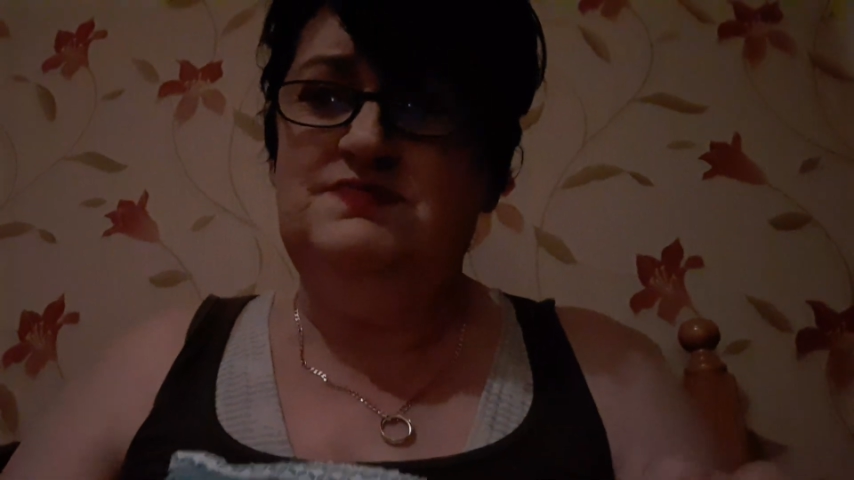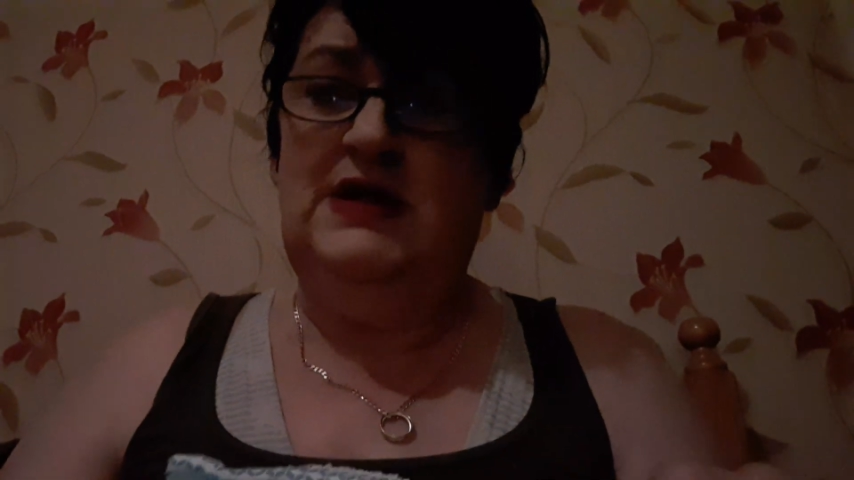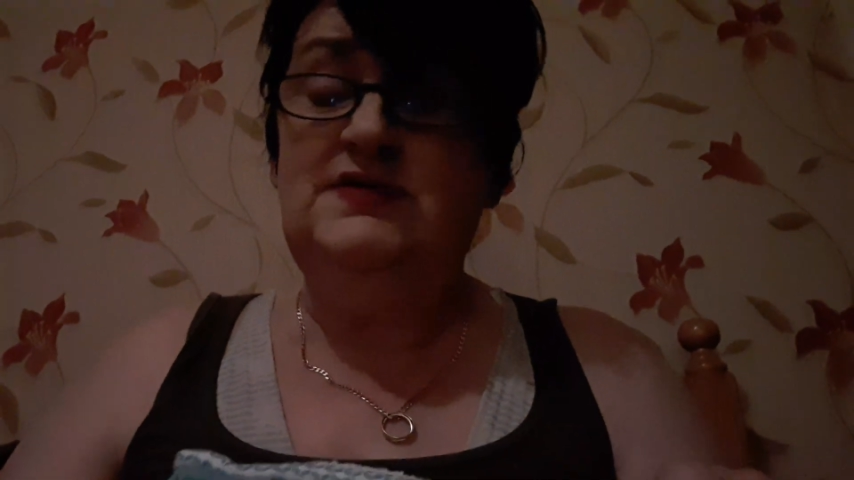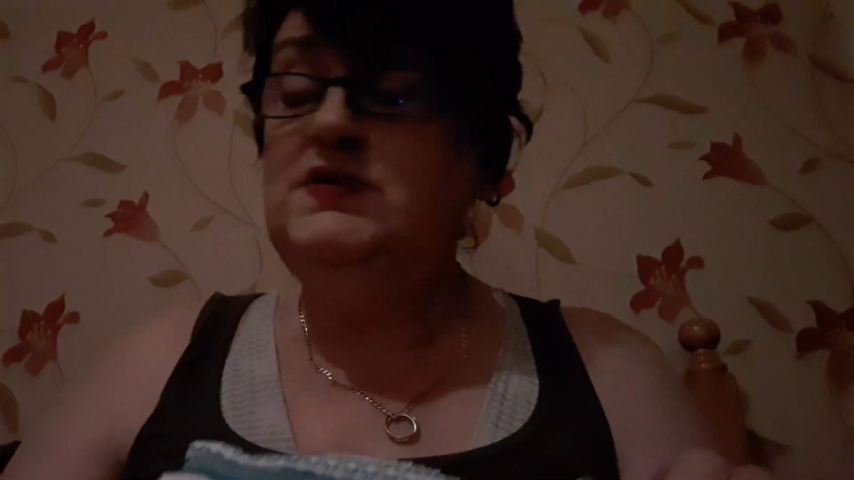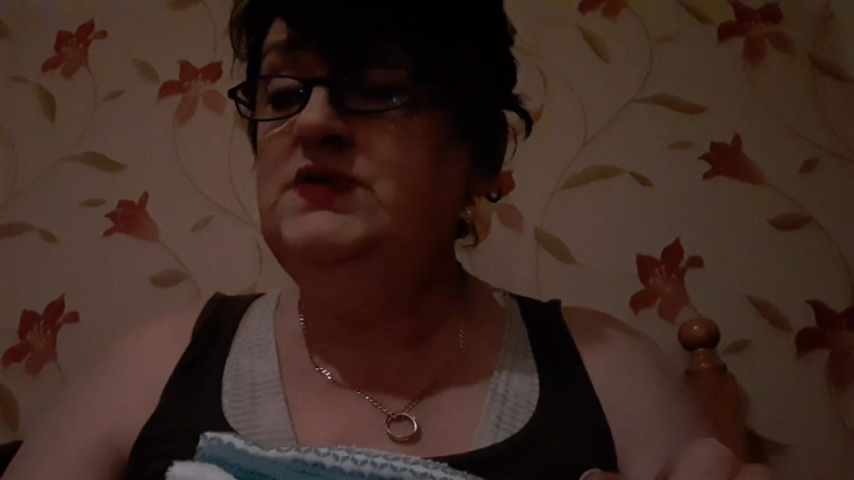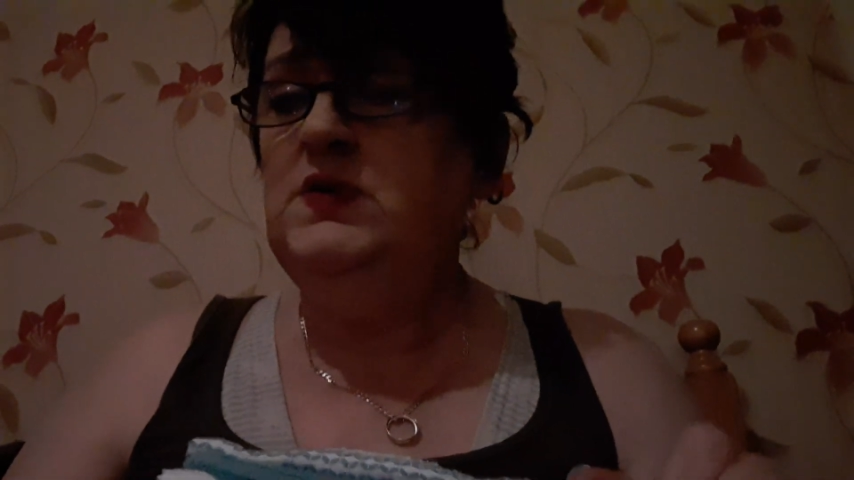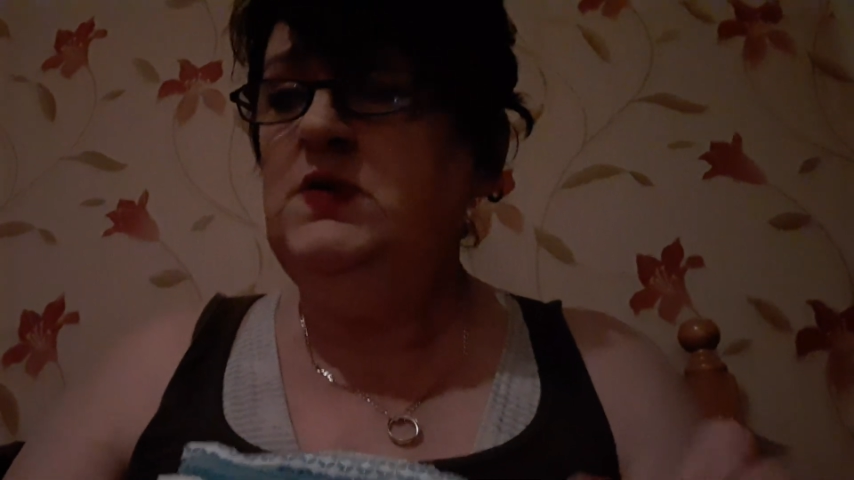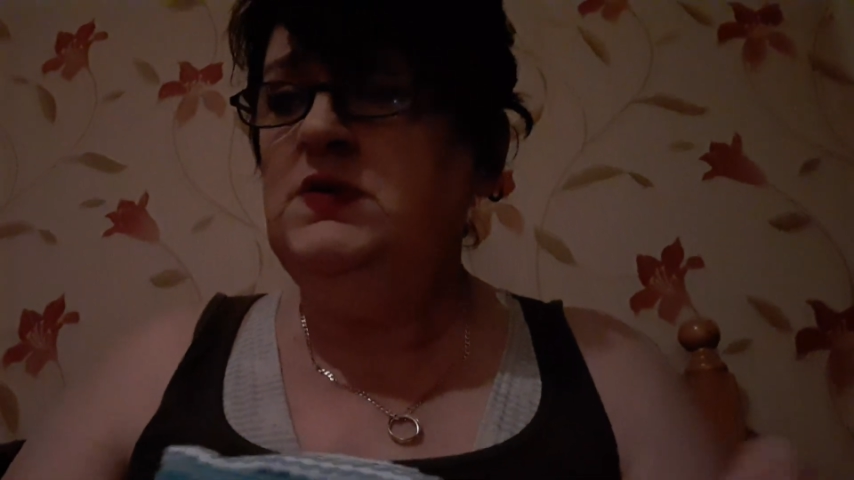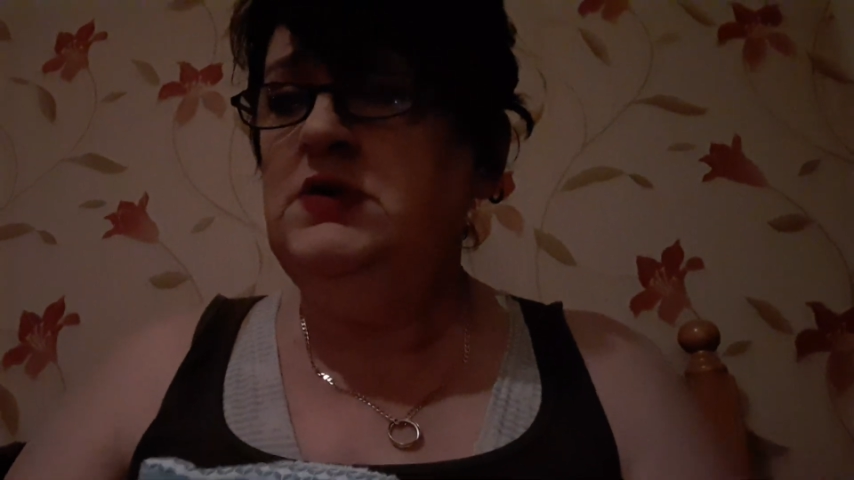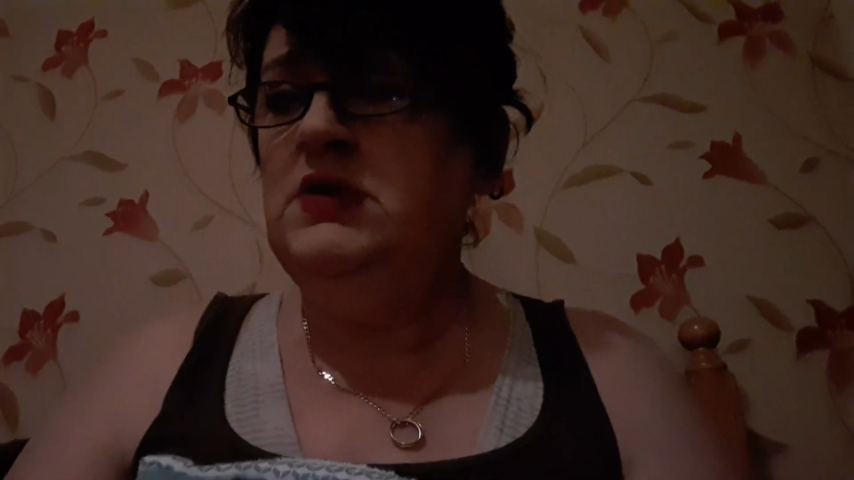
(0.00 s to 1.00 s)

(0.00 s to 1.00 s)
I don't know.